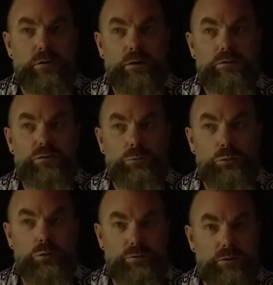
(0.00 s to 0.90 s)

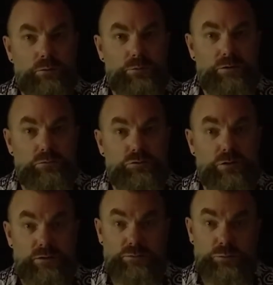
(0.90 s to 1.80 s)
support them in
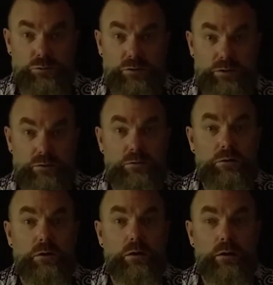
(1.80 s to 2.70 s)
transmuting
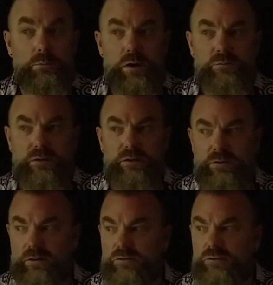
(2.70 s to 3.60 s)
everything
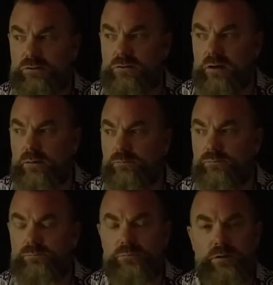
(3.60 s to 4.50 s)
that shows up
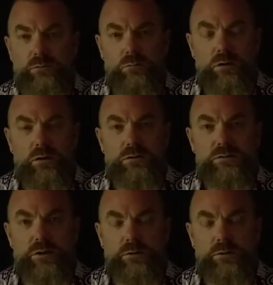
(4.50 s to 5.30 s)
in work. So